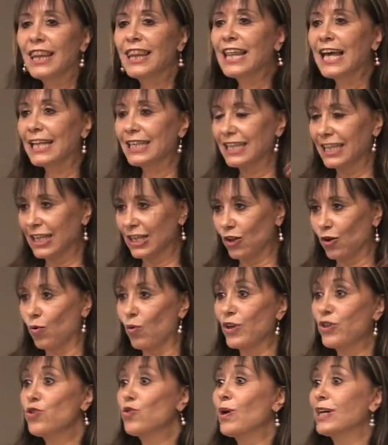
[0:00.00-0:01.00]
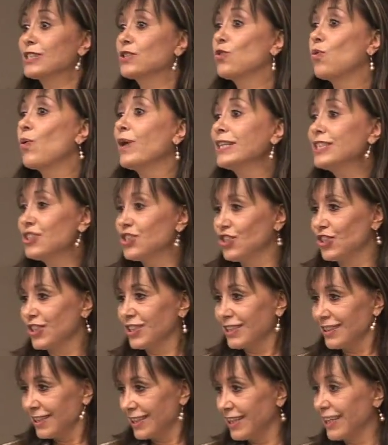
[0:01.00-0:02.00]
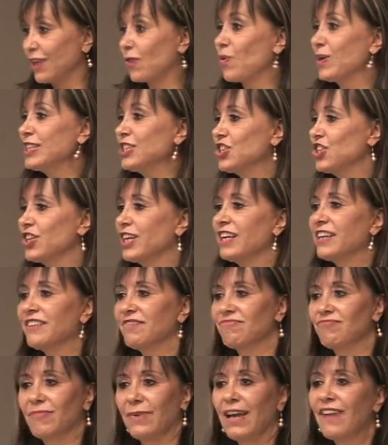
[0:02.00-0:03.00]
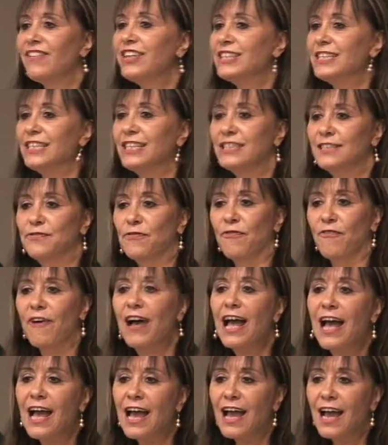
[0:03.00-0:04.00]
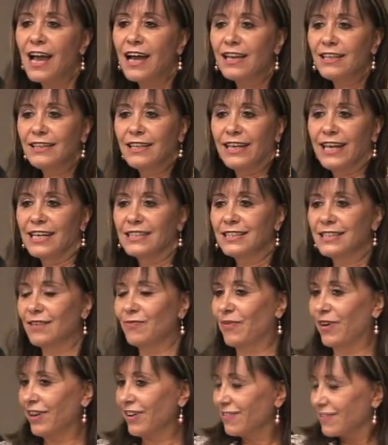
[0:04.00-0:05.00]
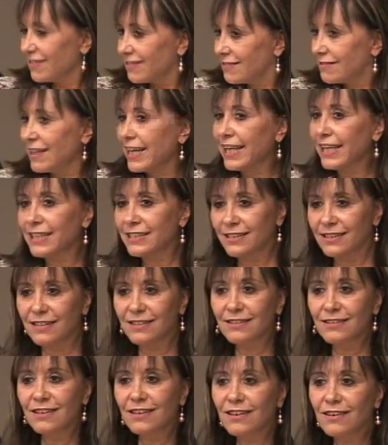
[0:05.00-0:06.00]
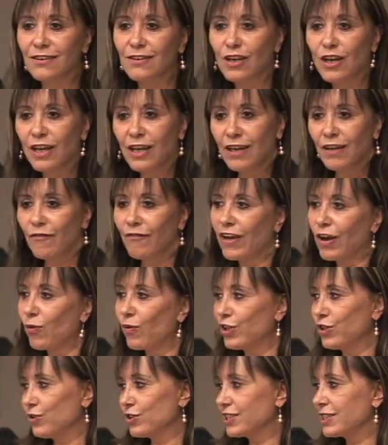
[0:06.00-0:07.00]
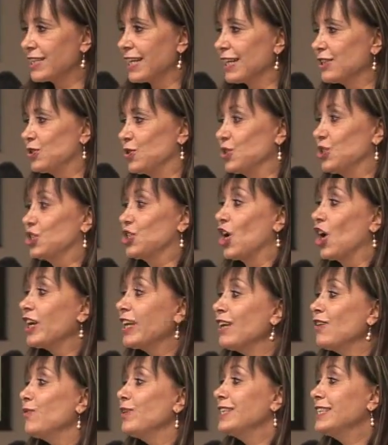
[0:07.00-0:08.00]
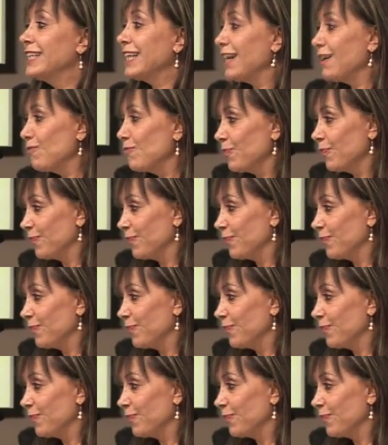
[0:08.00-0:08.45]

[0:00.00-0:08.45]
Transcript: that when you ask question in a questionnaire, everything is fine, they answer very good questions, you know, but when you start to talking with them,